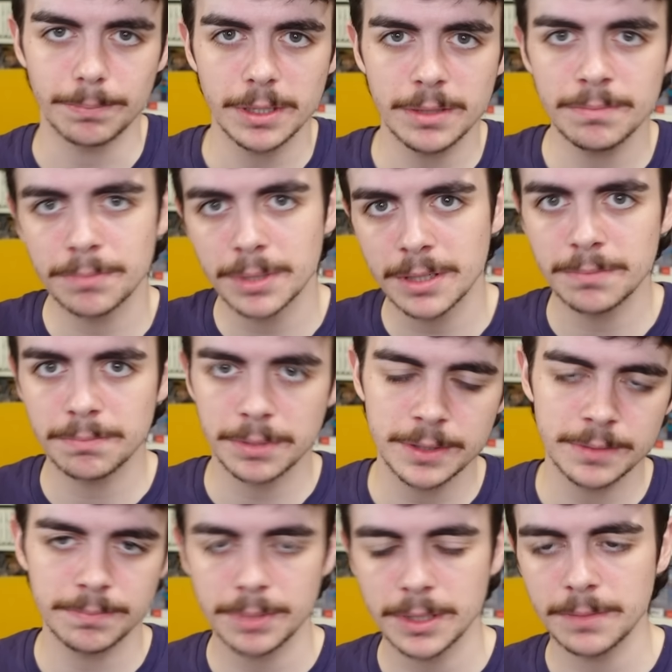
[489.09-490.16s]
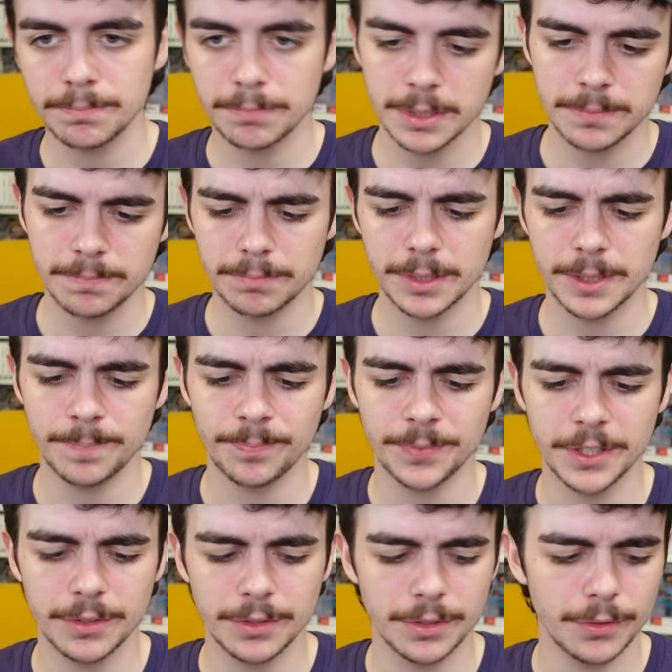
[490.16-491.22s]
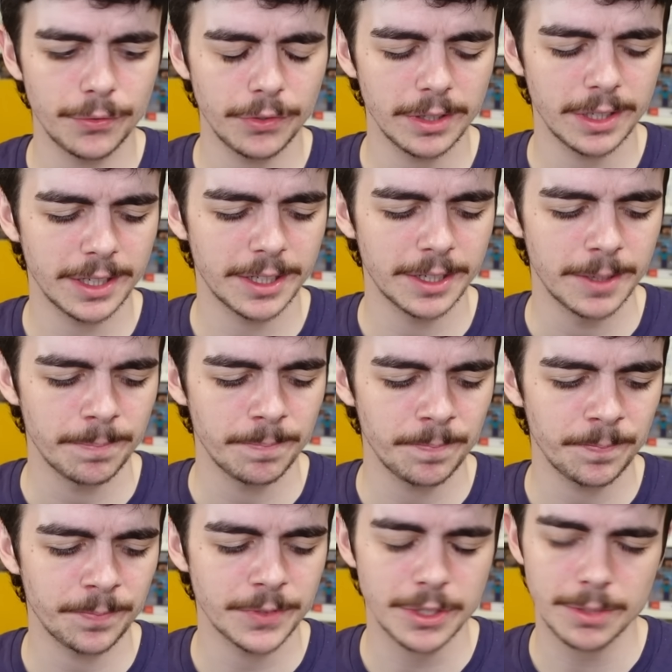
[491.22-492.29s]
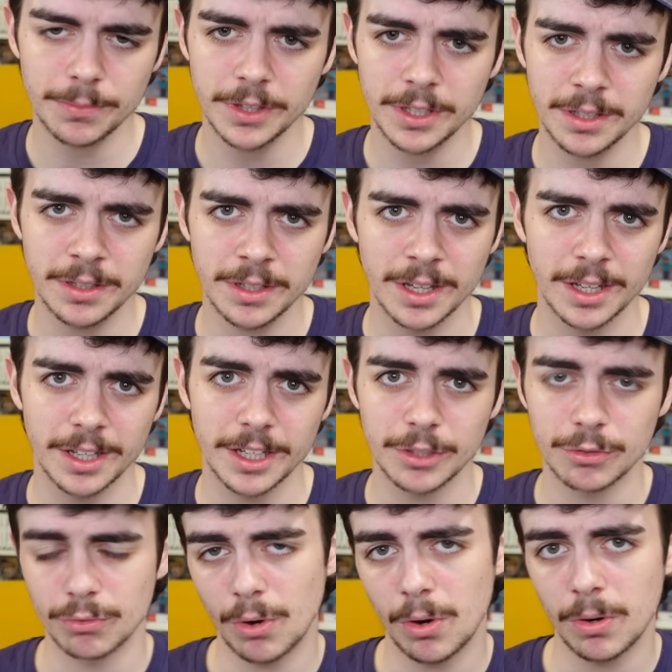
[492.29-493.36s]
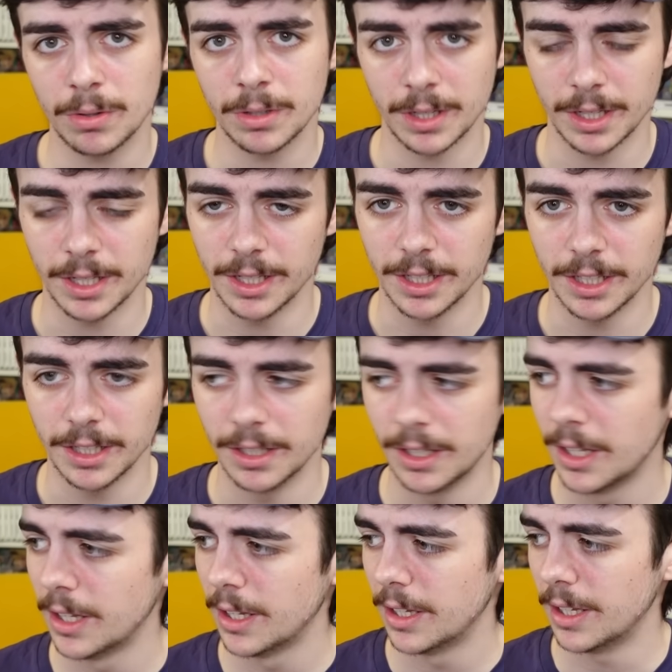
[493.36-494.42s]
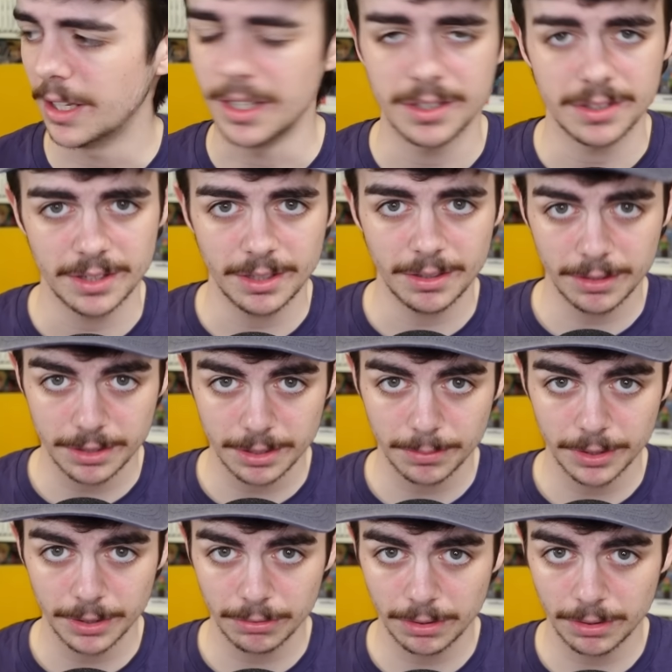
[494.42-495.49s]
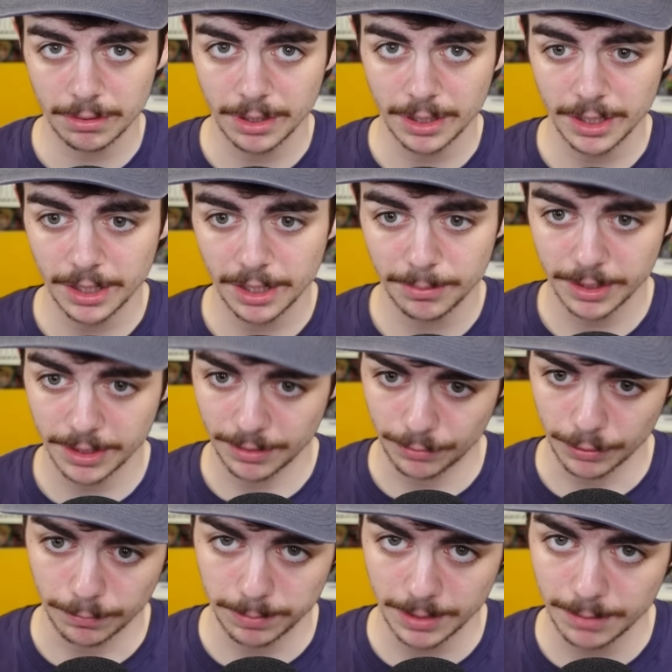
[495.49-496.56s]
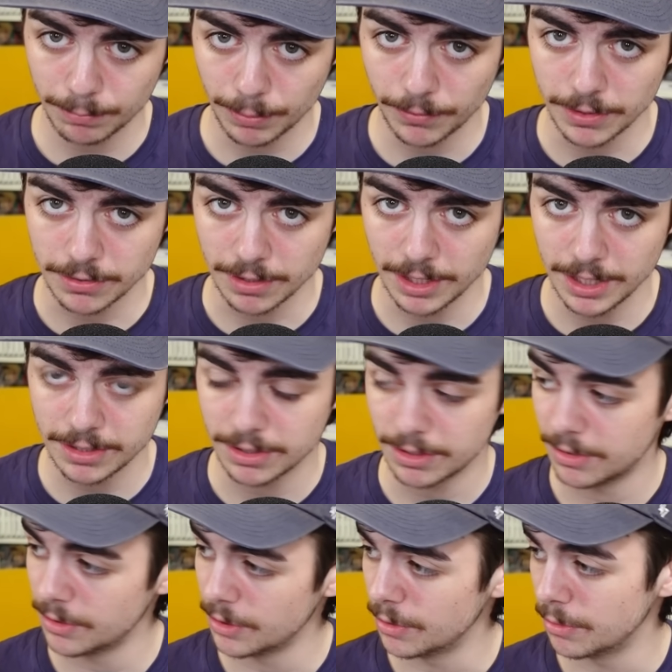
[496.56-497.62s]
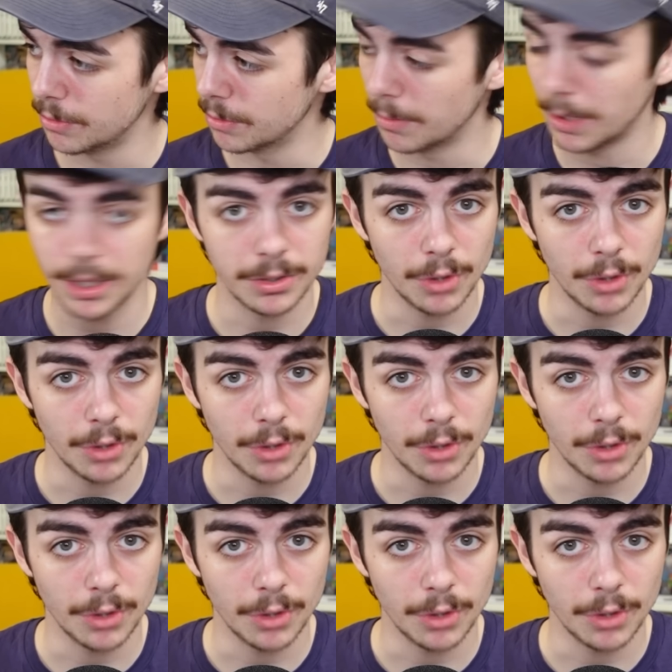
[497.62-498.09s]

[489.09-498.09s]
bum bum bum bum bum bum. You feel like, something is wrong here. Is there something wrong here? I mean, if you've played Professor Layton, you might